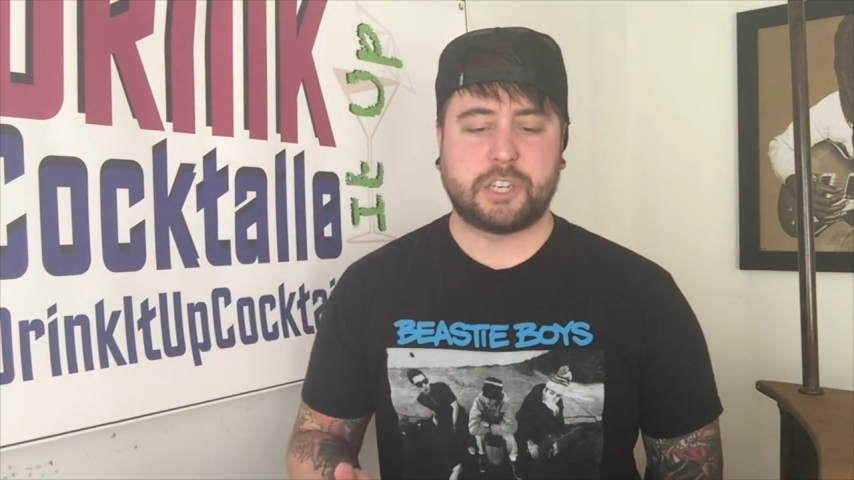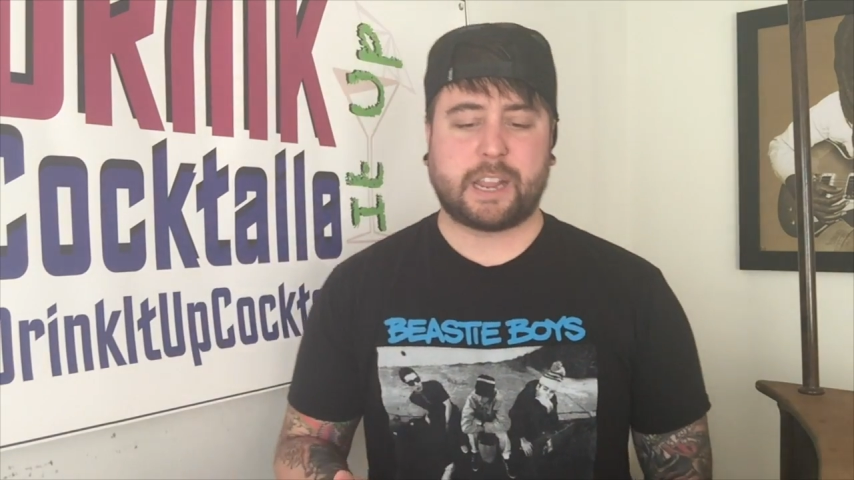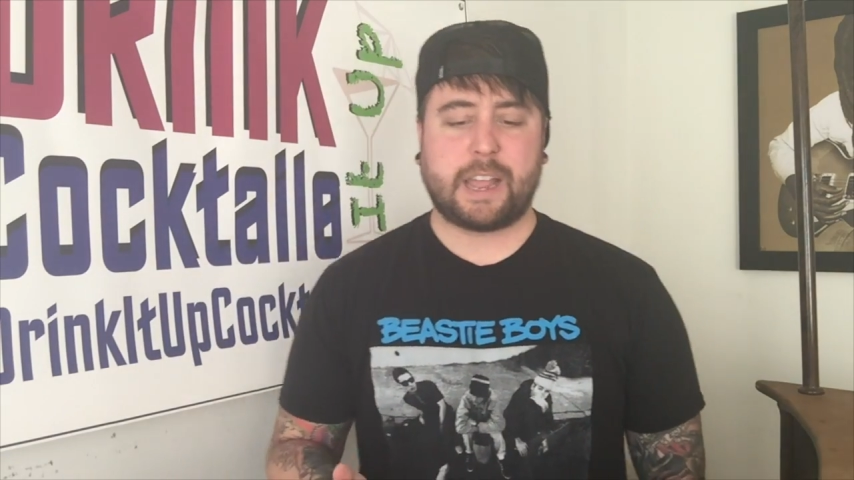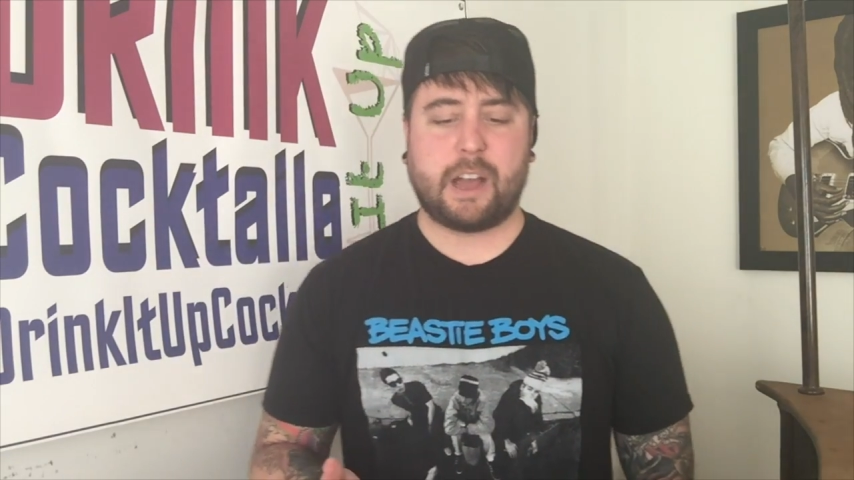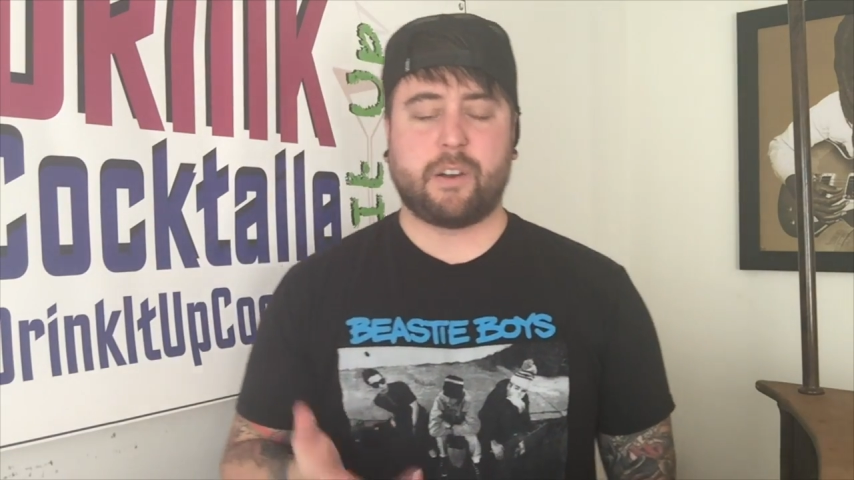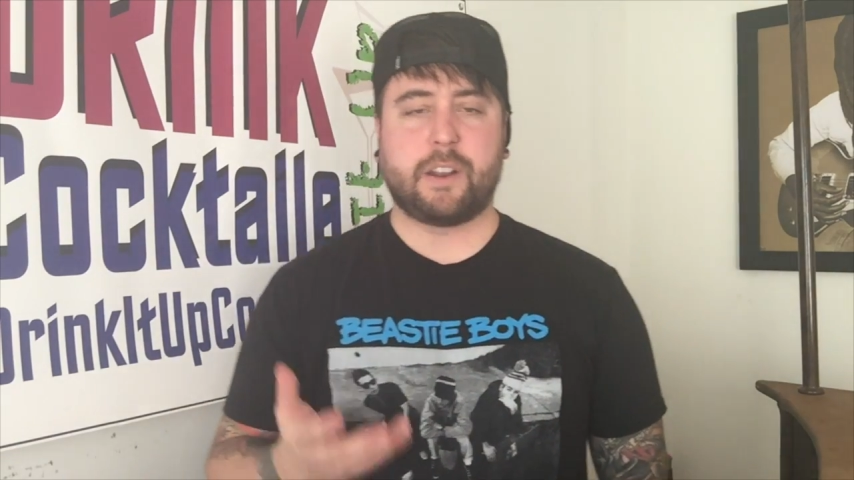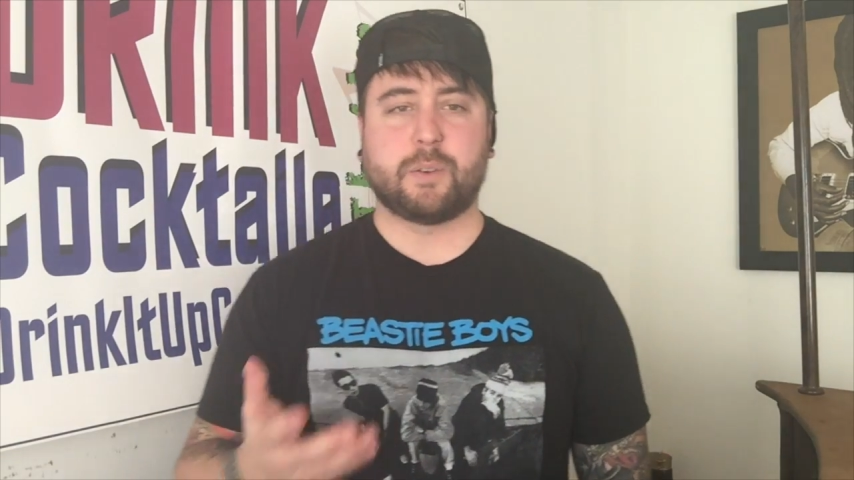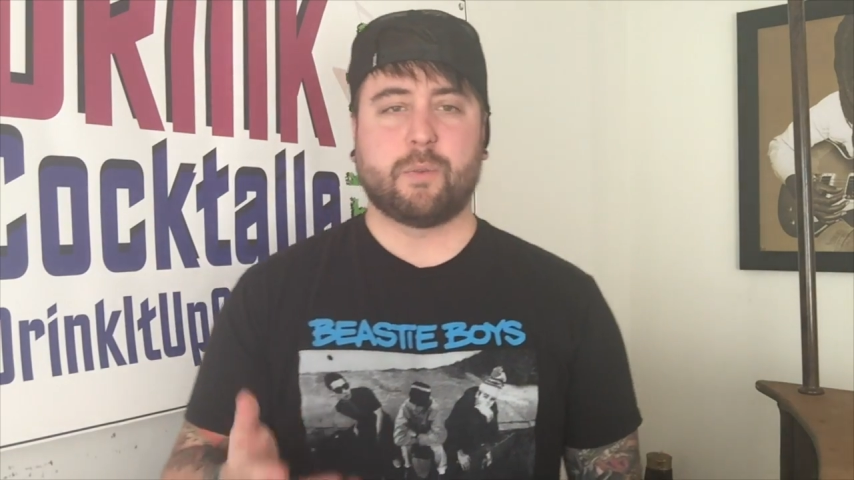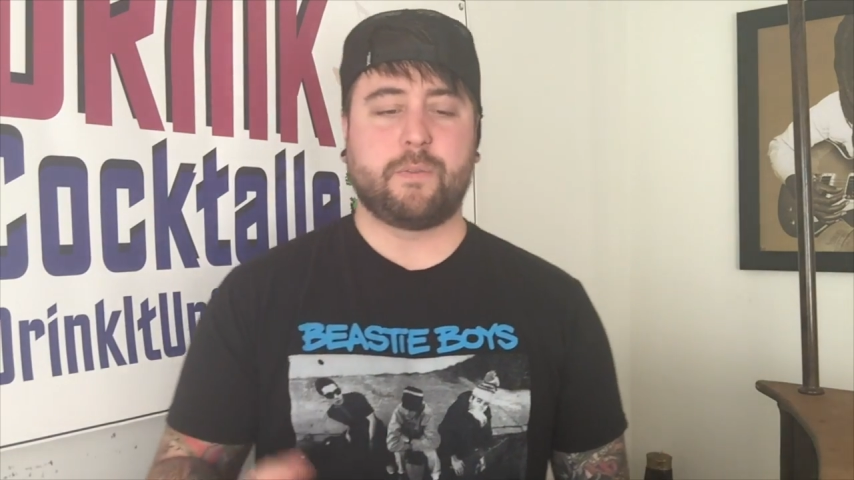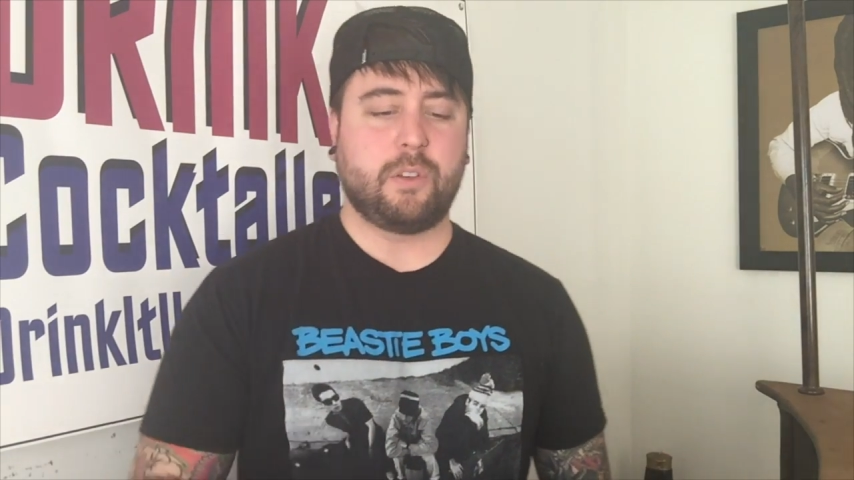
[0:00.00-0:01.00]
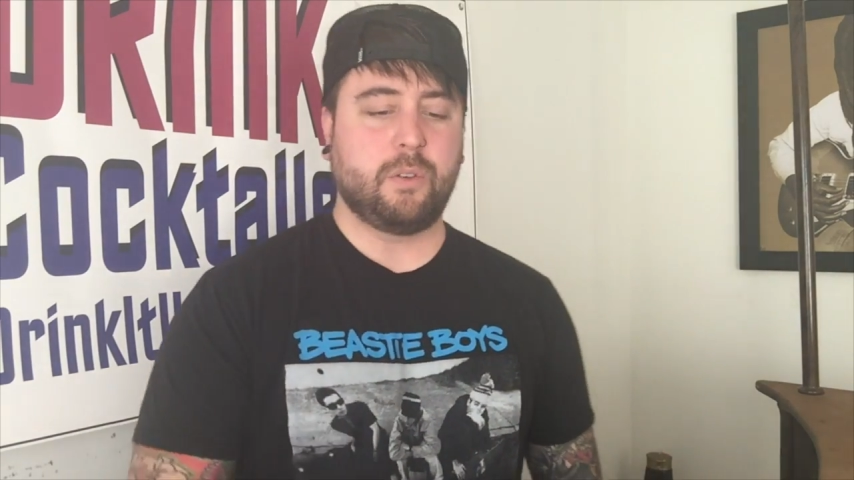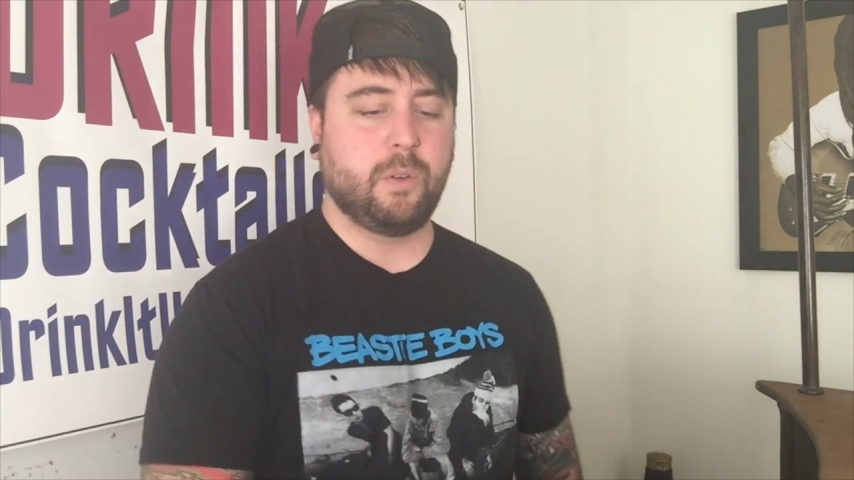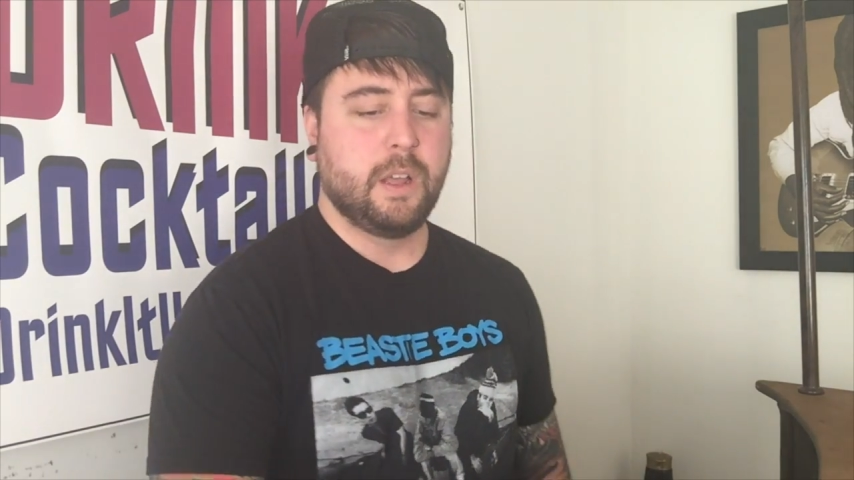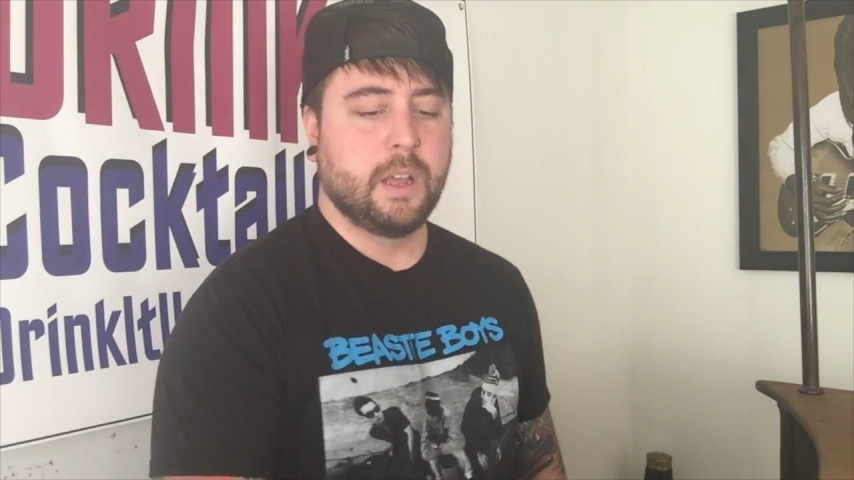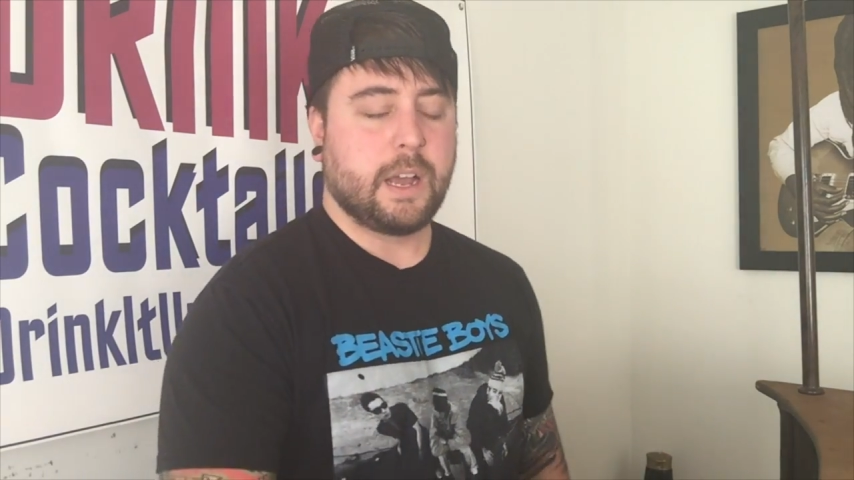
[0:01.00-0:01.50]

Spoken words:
check out and to review.